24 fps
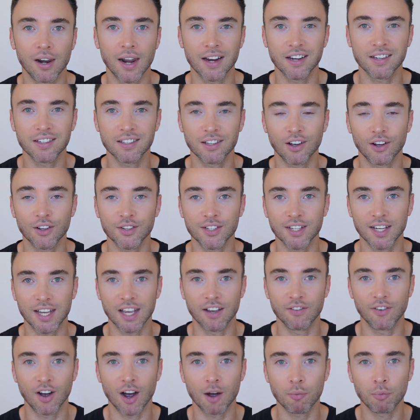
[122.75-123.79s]
legs start to
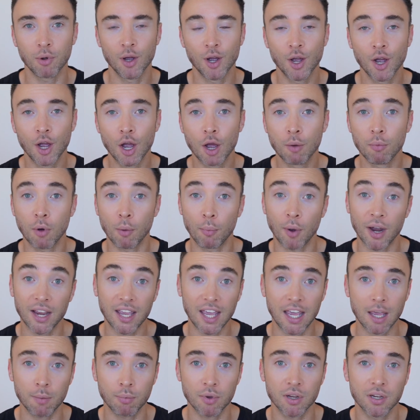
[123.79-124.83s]
give up. But by
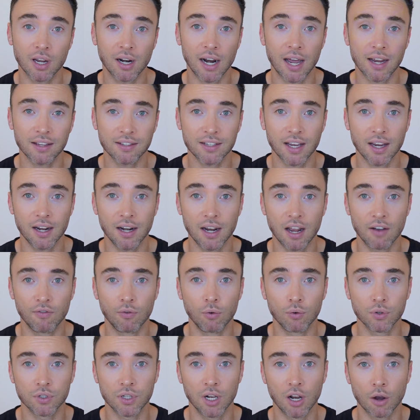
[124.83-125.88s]
keeping your lactate
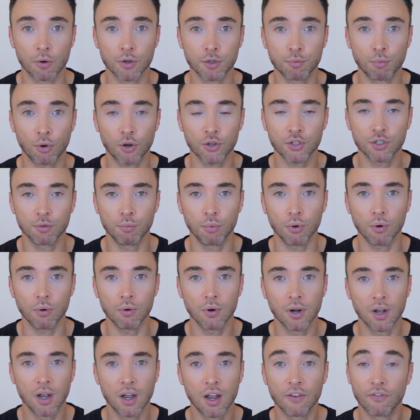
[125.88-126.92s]
levels low as
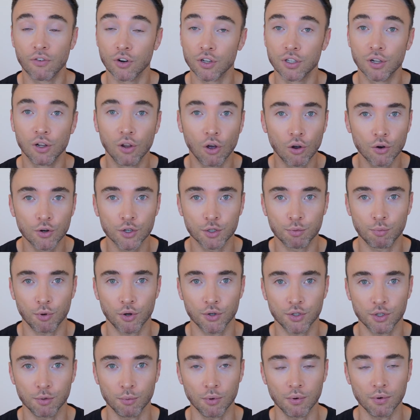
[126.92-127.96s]
possible, for as long as
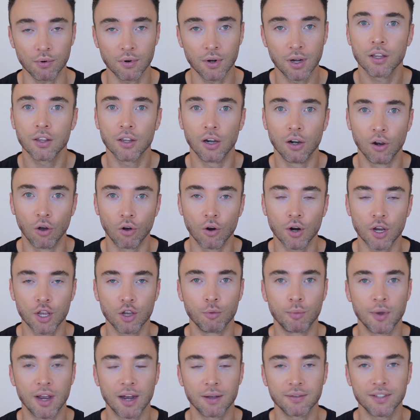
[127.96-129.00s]
possible, the longer
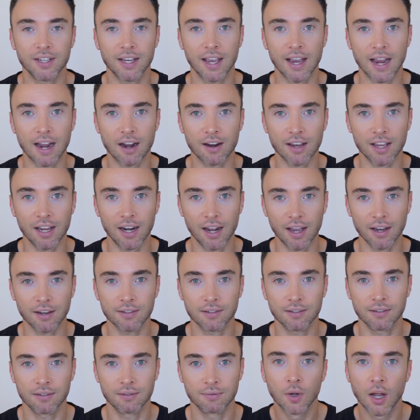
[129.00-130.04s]
you'll be able to get out your
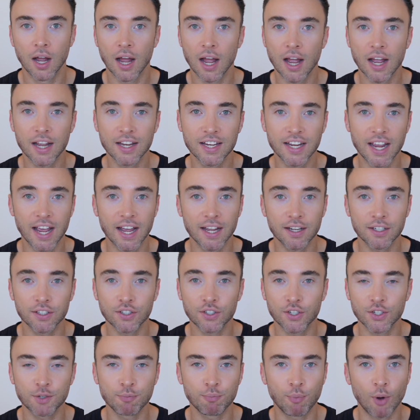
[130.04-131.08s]
legs. And yet,
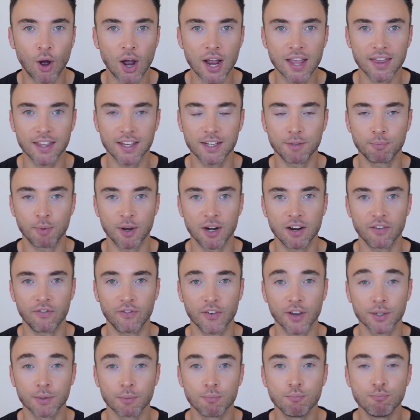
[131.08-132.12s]
despite these
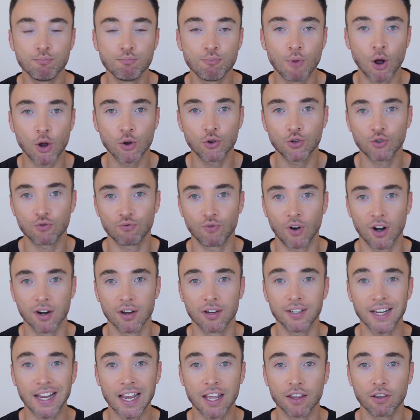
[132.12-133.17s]
benefits, most
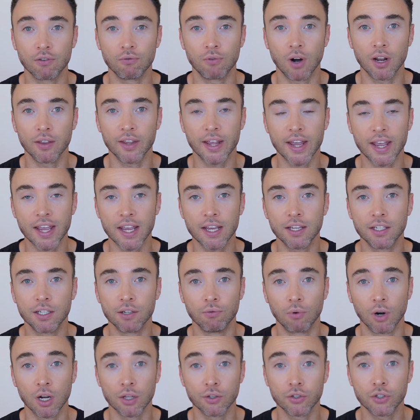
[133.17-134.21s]
runners either run their easy
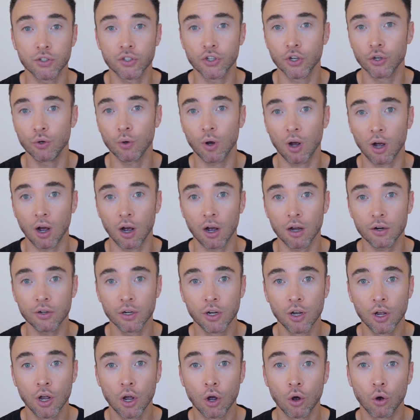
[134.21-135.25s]
runs too hard
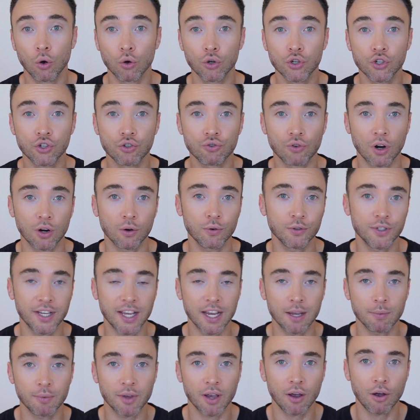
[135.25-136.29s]
or struggle to
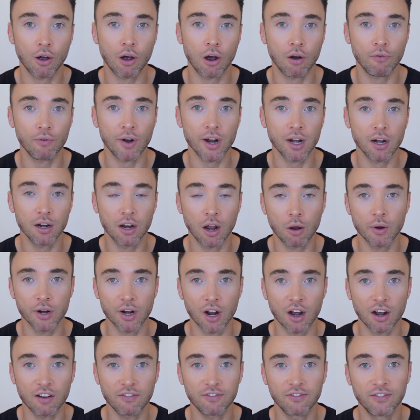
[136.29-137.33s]
keep their heart rate low
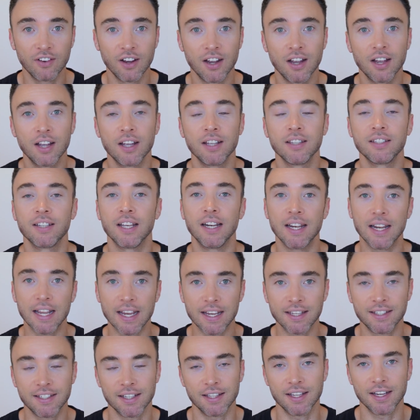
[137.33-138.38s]
enough to
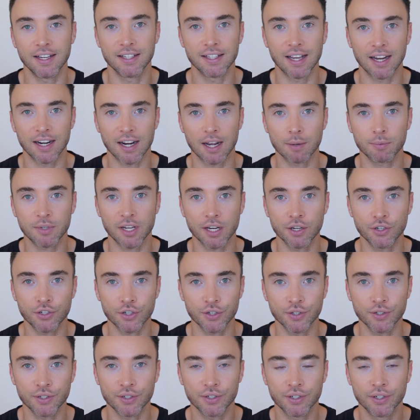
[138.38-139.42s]
lead to these
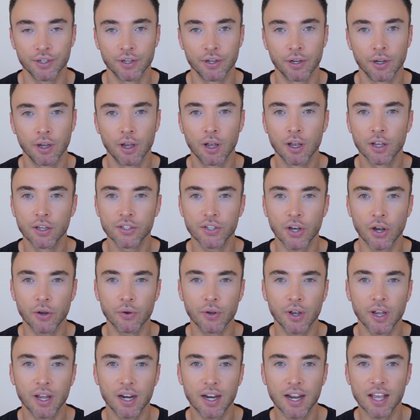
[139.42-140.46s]
adaptations.
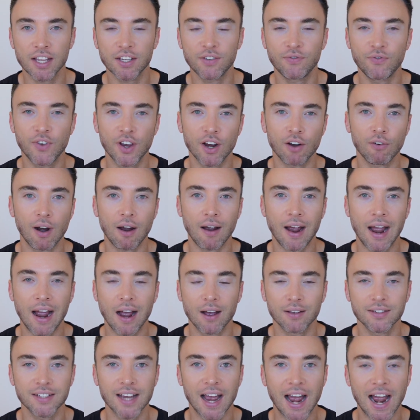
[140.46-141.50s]
So let's figure out
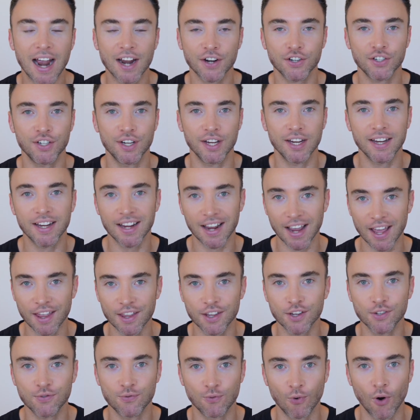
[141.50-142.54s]
how to actually get
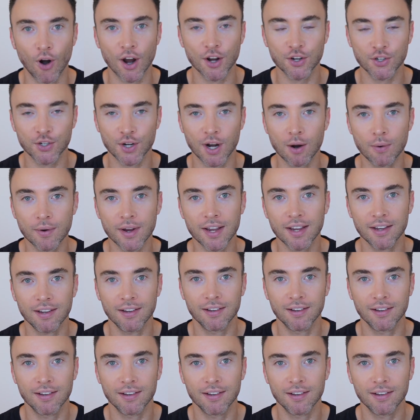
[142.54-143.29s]
this right, shall we?